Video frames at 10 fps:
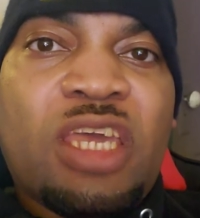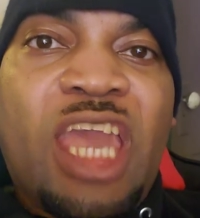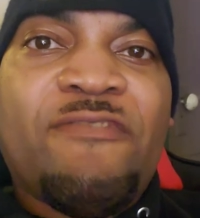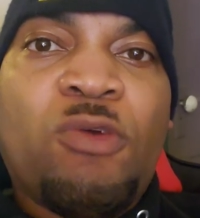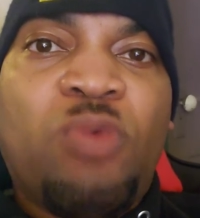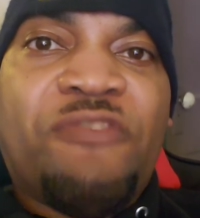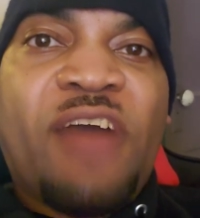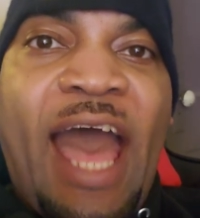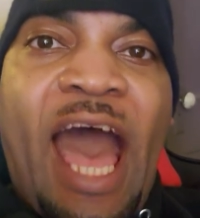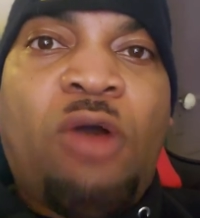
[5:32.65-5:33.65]
Even
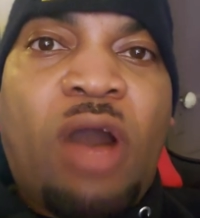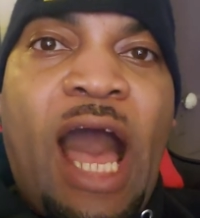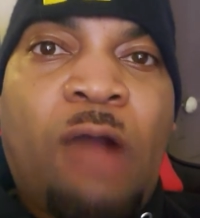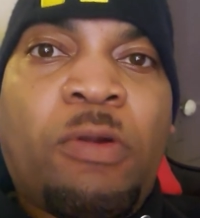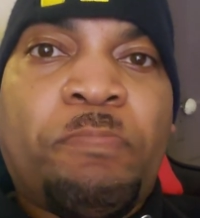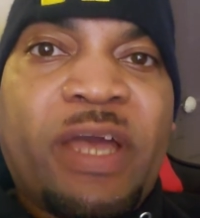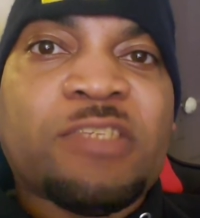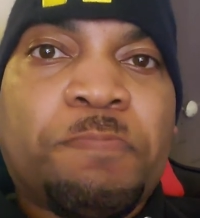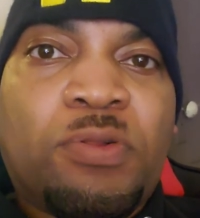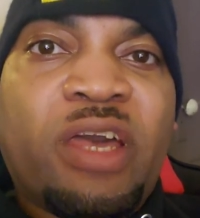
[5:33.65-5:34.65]
without our
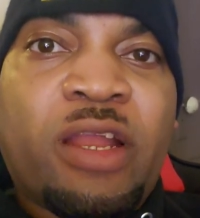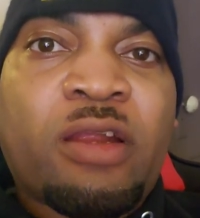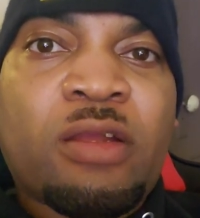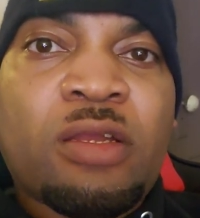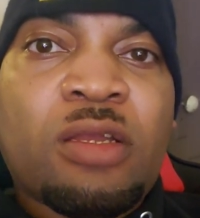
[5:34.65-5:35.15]
best player